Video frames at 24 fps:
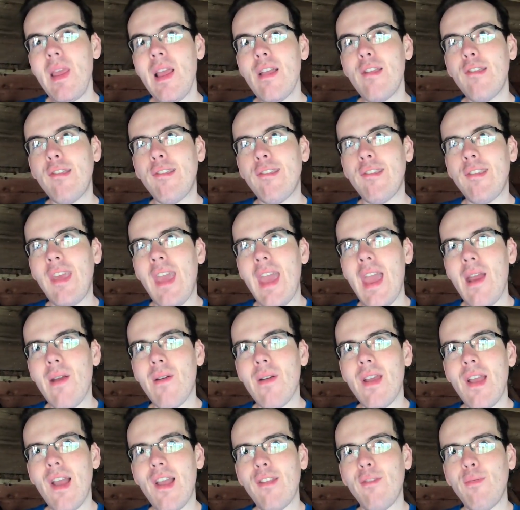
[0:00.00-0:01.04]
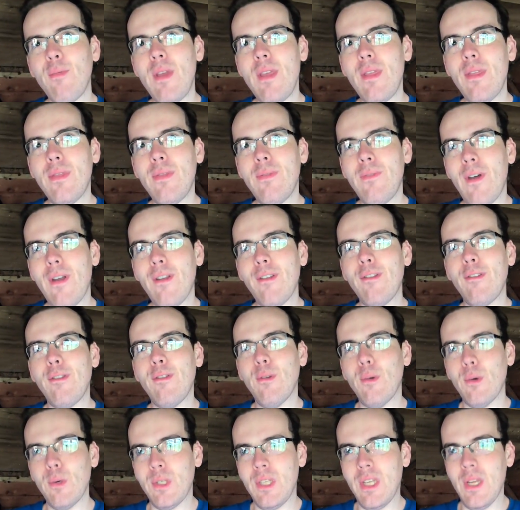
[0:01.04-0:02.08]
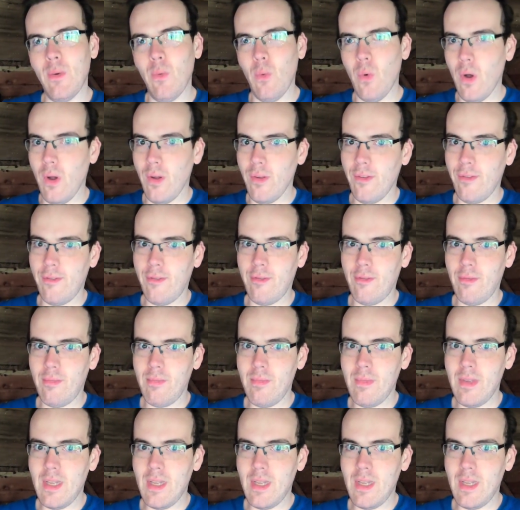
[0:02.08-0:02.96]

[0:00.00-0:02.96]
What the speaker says: as scary as we first thought it was,